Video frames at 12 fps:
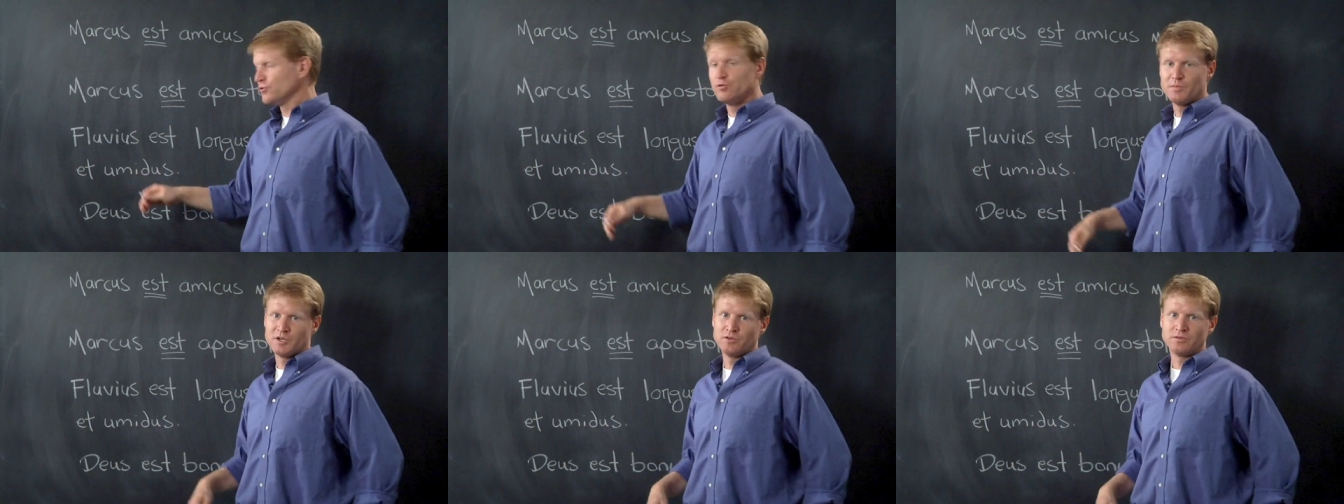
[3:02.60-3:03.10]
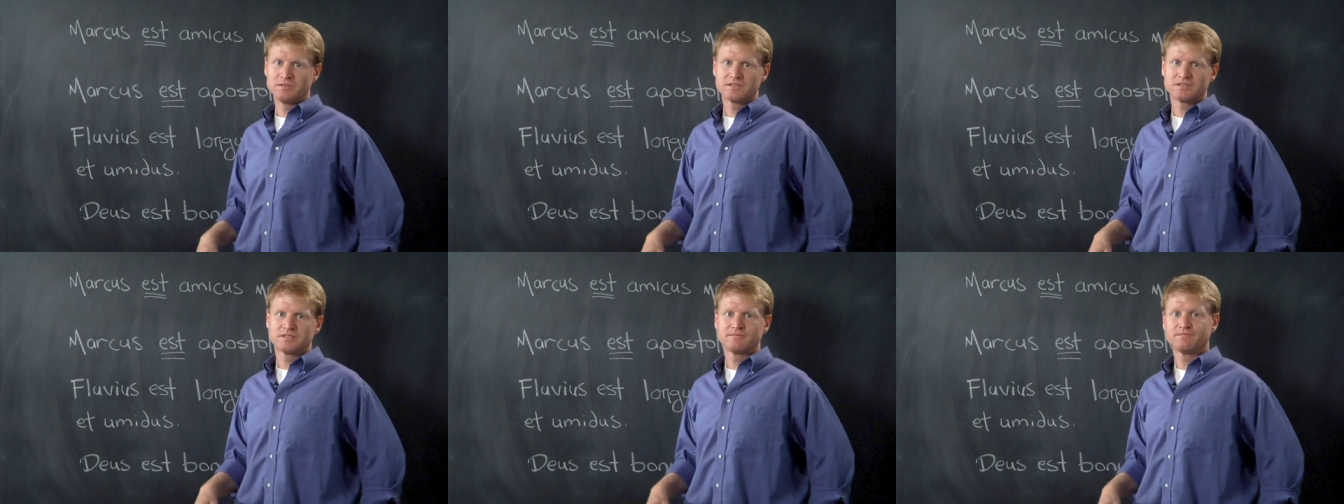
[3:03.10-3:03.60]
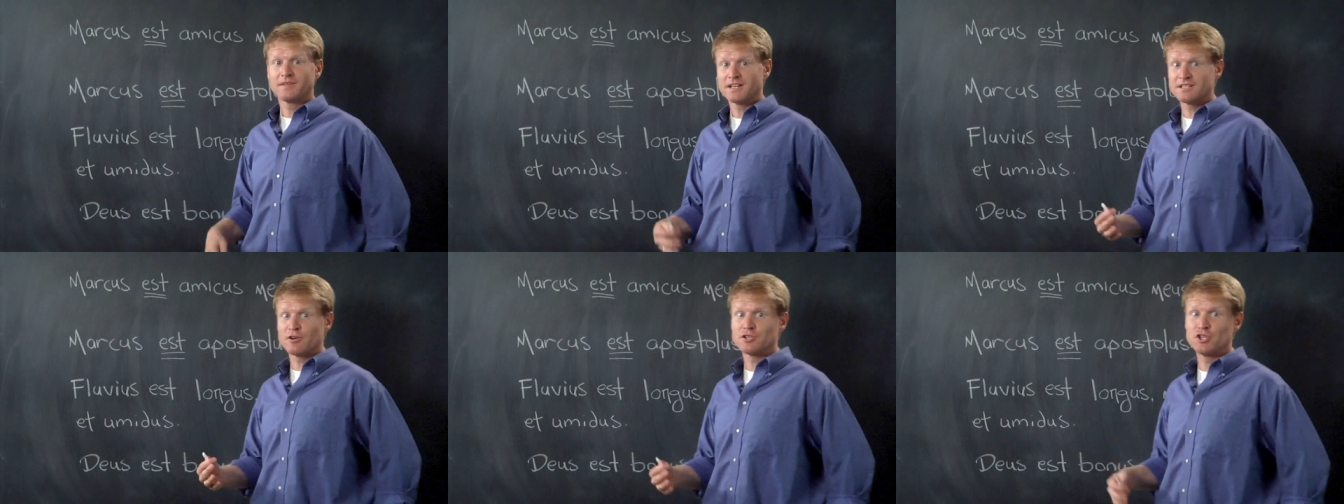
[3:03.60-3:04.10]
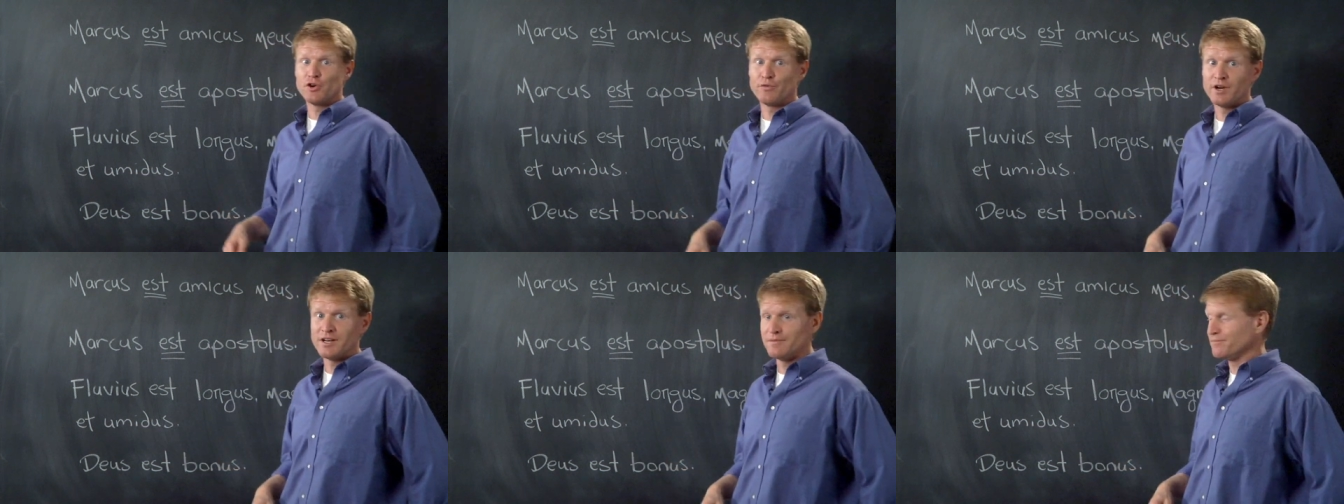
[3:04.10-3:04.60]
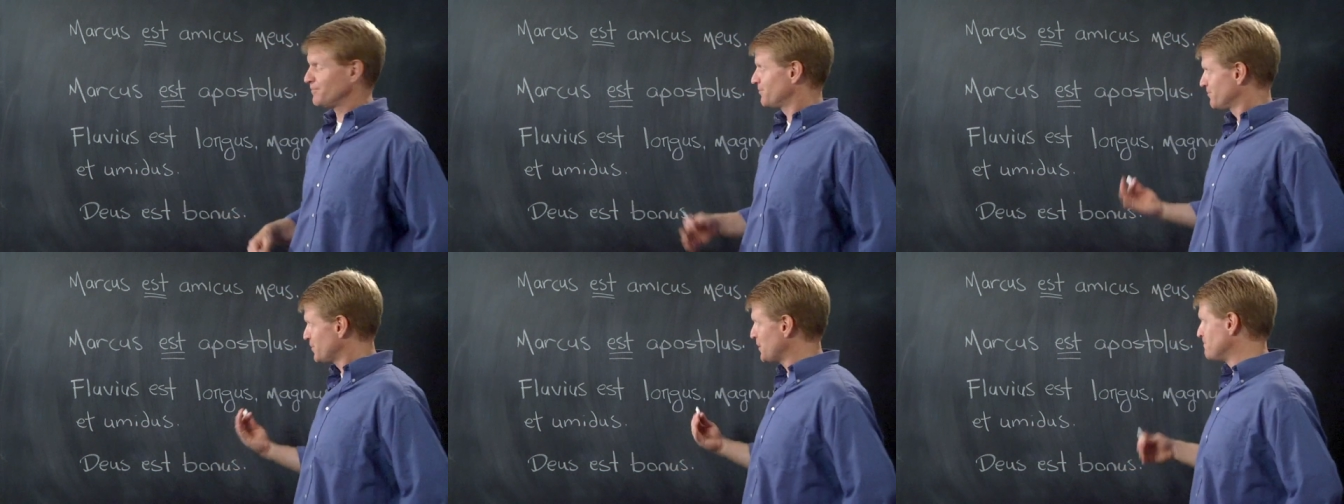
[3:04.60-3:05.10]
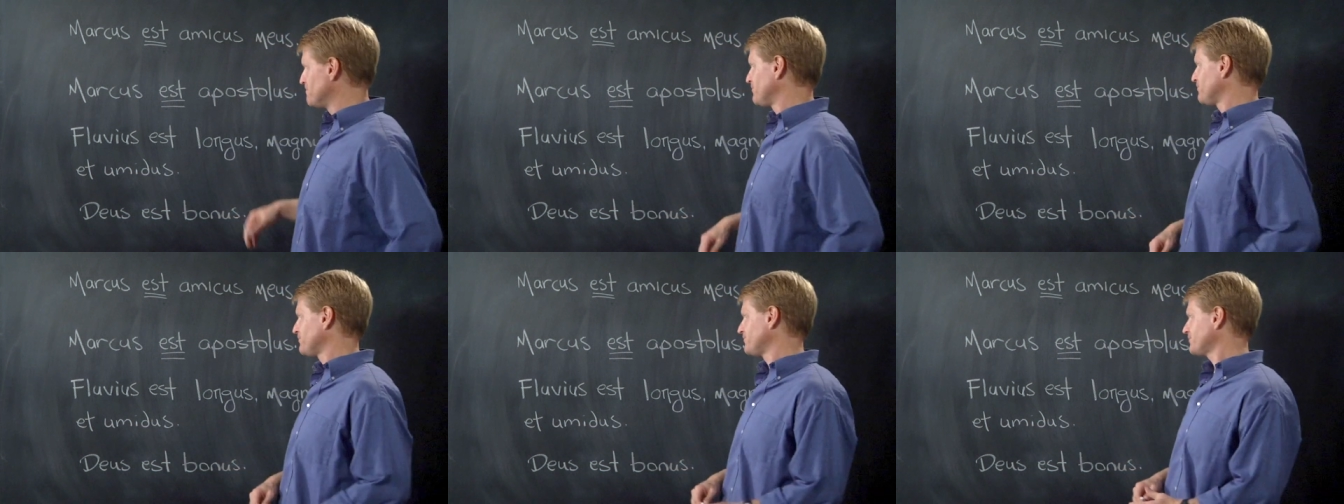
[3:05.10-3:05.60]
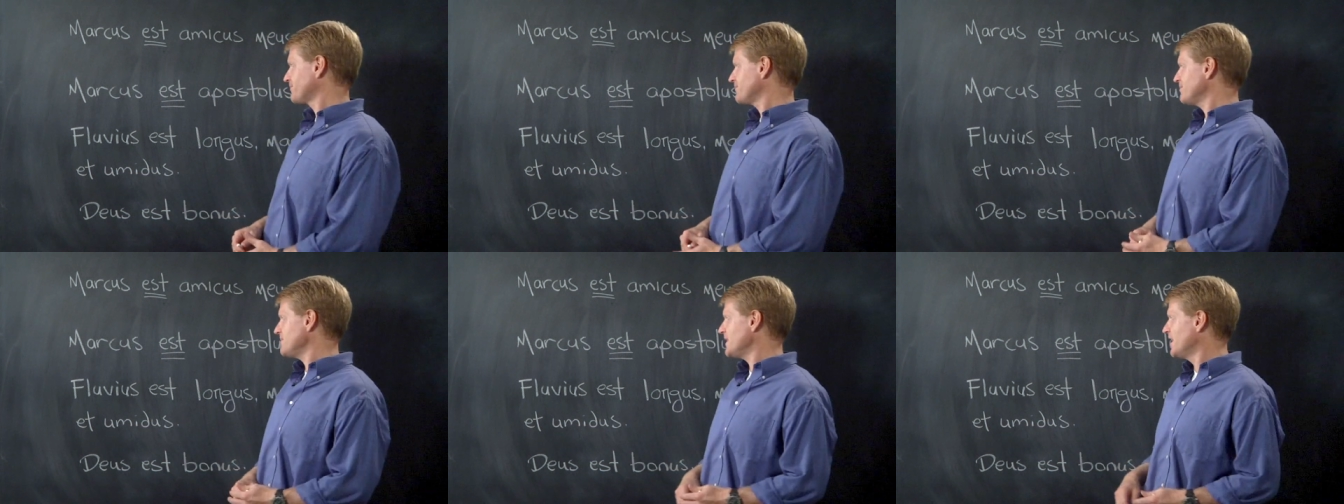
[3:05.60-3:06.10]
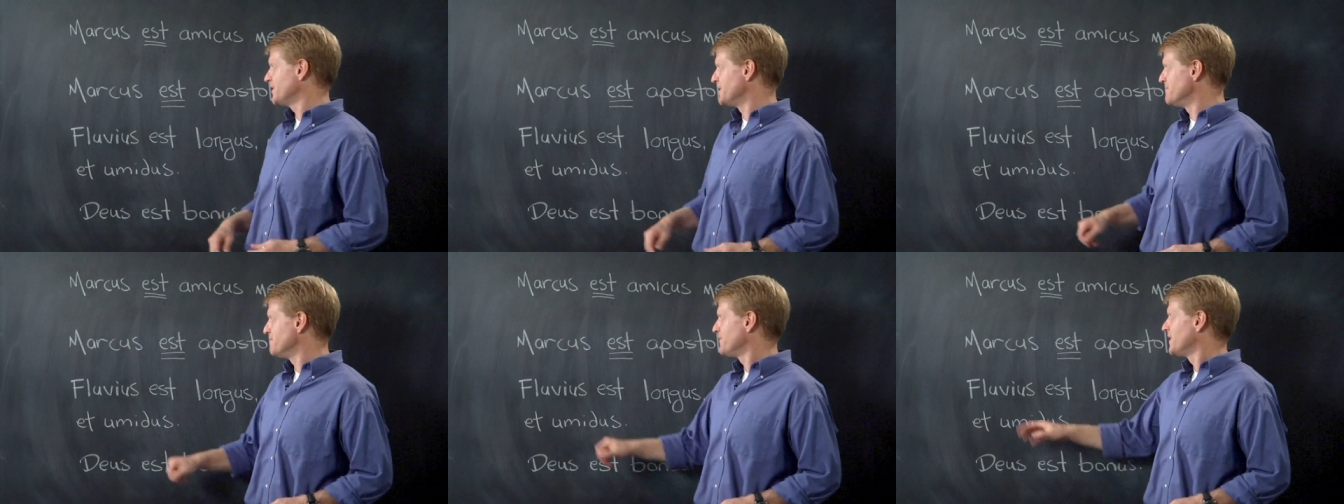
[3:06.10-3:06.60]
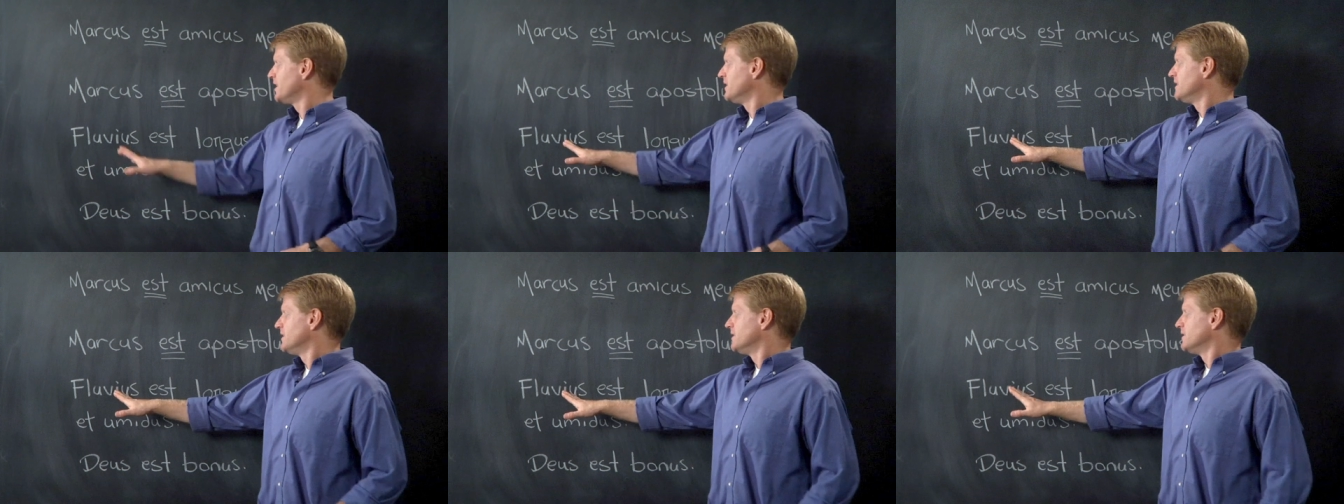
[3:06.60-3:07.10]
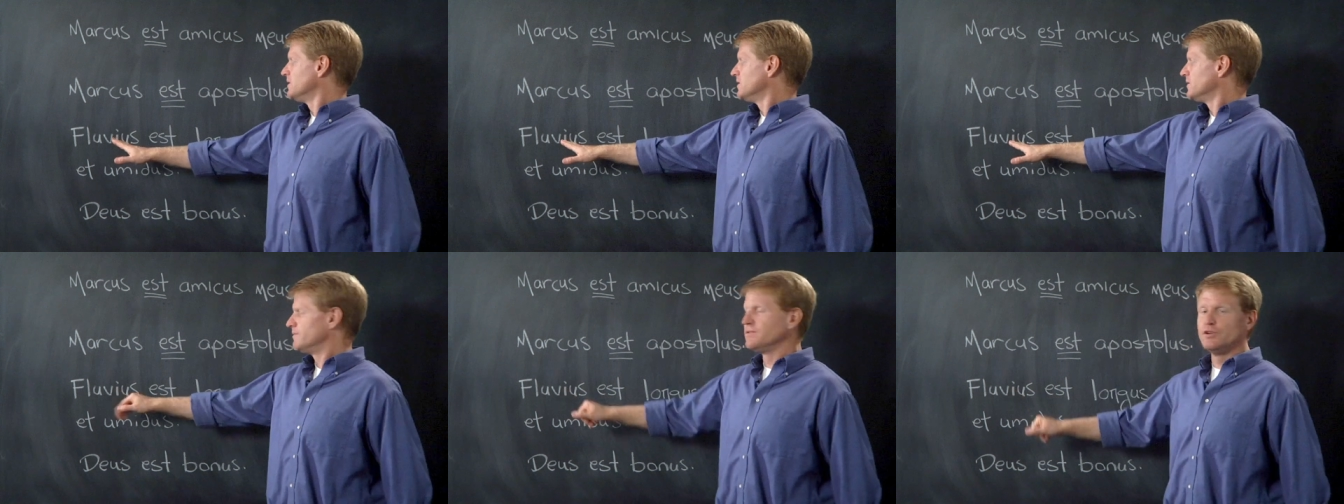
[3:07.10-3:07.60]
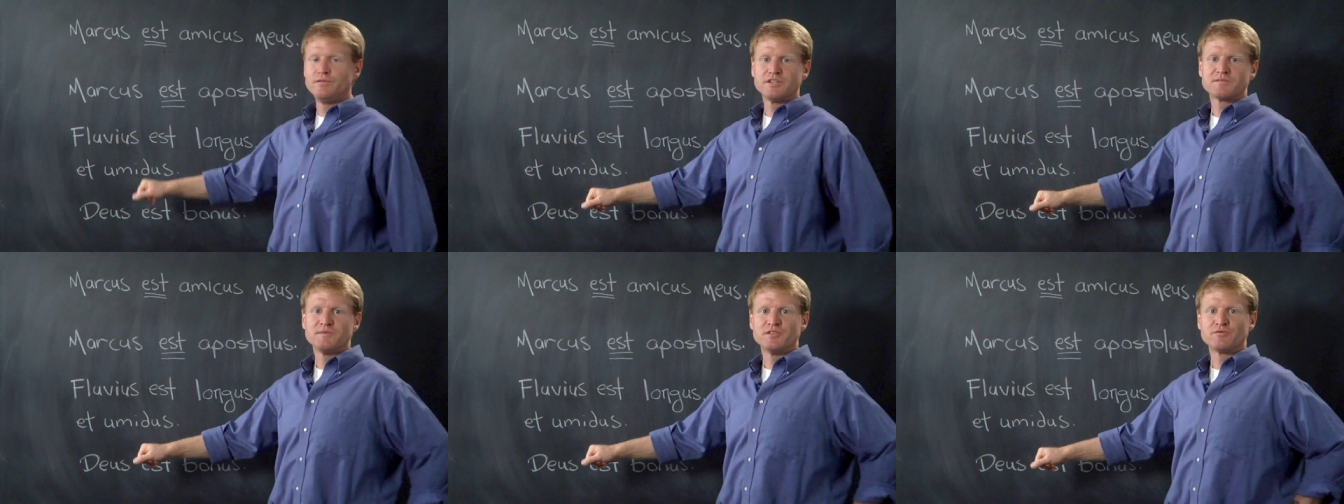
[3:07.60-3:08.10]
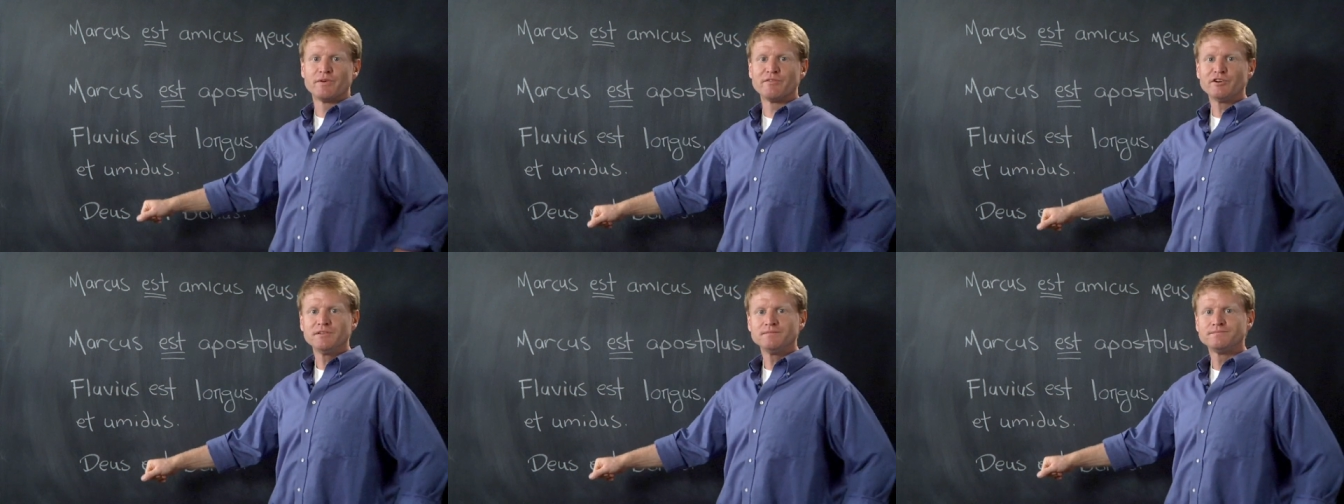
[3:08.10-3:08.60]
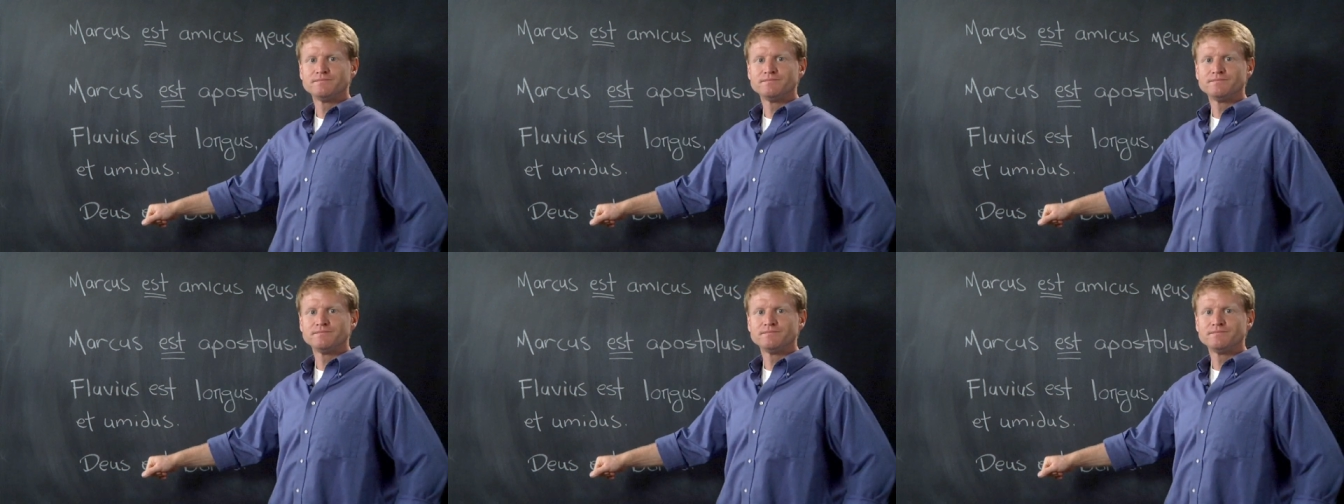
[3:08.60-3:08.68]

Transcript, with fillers: umidus. That's how I should have written it. But I didn't. Fluvius means river.